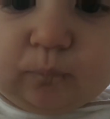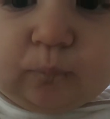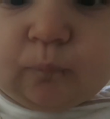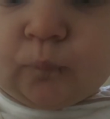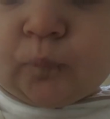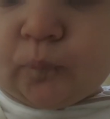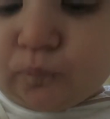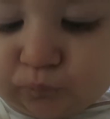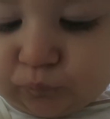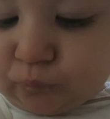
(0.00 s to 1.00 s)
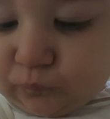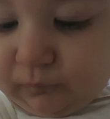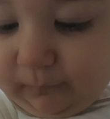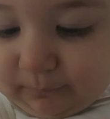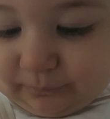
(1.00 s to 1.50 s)
Yeah? Do you
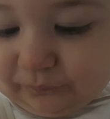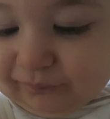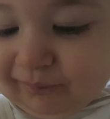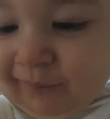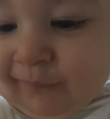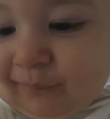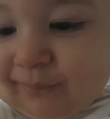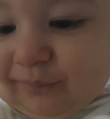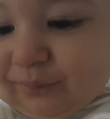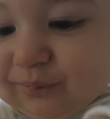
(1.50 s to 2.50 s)
enjoy that, Chucky?